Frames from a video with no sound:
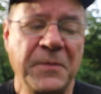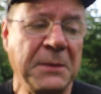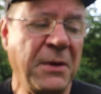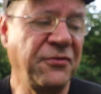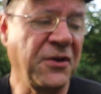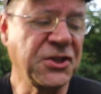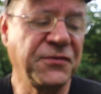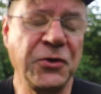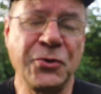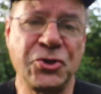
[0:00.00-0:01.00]
And my first
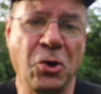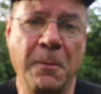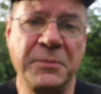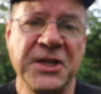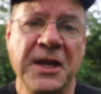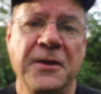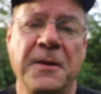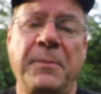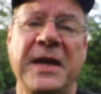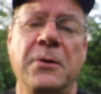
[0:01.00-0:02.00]
few jobs,
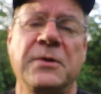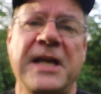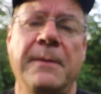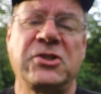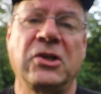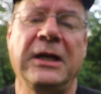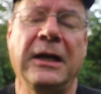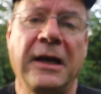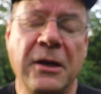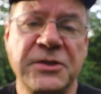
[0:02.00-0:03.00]
the pay was absolutely
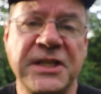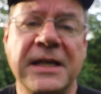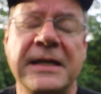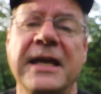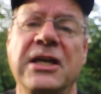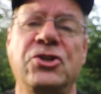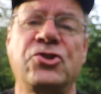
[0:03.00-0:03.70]
lousy and I get